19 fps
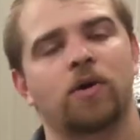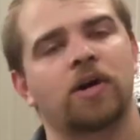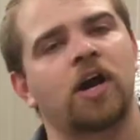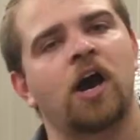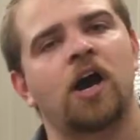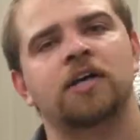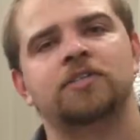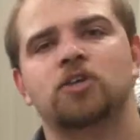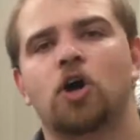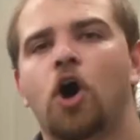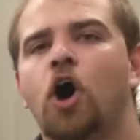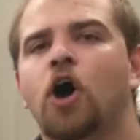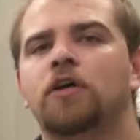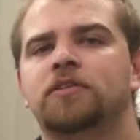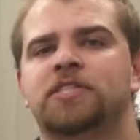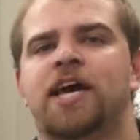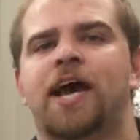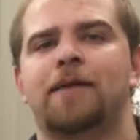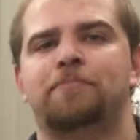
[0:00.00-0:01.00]
cause all
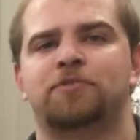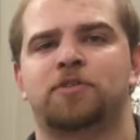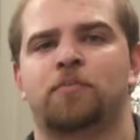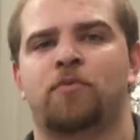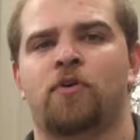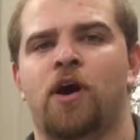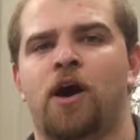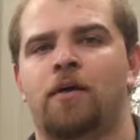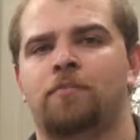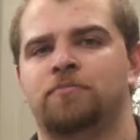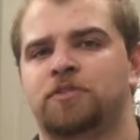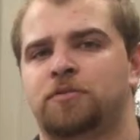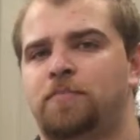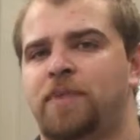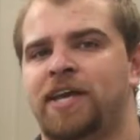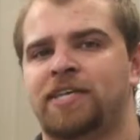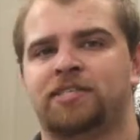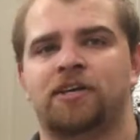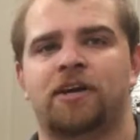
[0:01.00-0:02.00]
types of problems
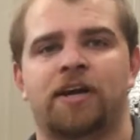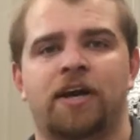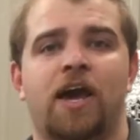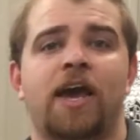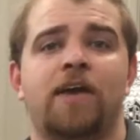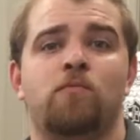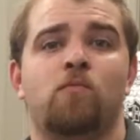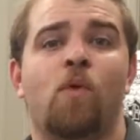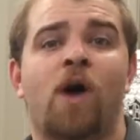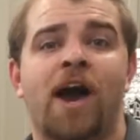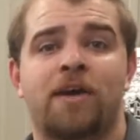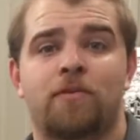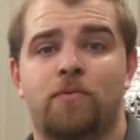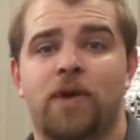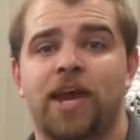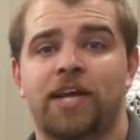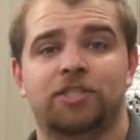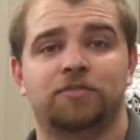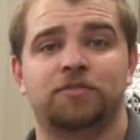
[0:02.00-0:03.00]
based on a wide
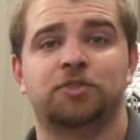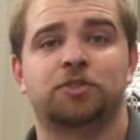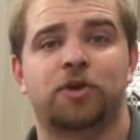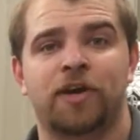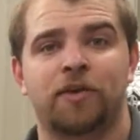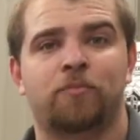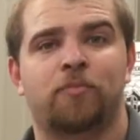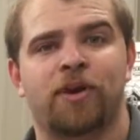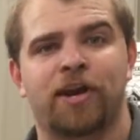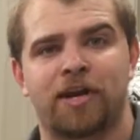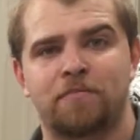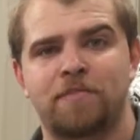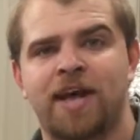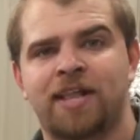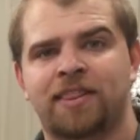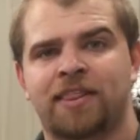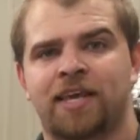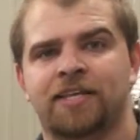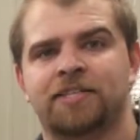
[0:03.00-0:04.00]
range of screen printing
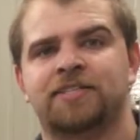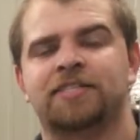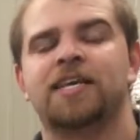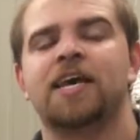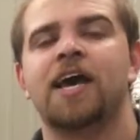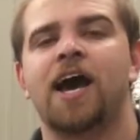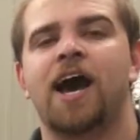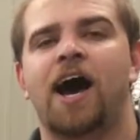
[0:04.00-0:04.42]
methods,